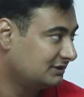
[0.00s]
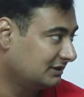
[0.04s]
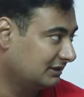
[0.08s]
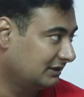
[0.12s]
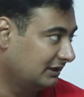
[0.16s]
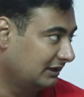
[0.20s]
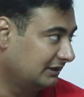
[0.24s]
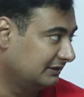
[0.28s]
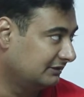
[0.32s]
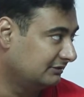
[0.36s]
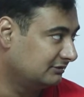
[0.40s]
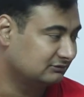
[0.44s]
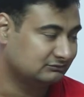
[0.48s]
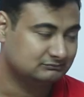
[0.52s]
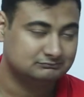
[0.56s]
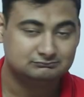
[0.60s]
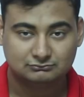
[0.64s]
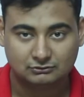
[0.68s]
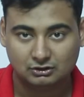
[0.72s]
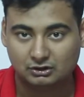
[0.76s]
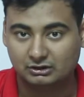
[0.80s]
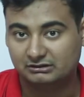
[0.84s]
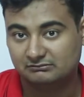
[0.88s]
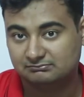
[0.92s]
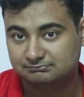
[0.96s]
and
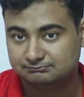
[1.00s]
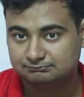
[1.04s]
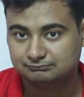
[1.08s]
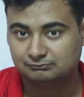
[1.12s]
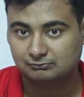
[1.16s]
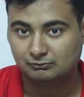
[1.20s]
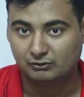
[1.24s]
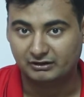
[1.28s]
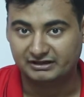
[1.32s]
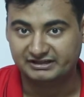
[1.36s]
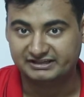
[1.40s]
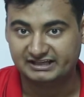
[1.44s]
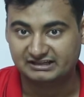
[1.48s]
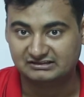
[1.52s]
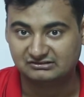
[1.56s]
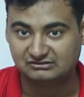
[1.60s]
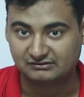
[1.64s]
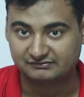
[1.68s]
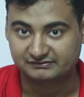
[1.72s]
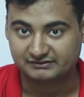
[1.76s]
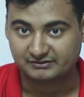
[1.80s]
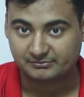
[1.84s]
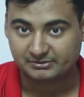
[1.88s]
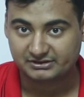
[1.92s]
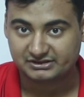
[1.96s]
on a 1/10
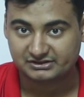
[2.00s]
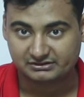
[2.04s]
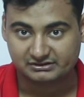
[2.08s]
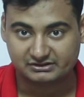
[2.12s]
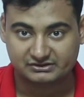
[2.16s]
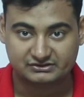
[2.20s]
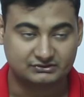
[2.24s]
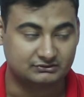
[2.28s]
of the budget.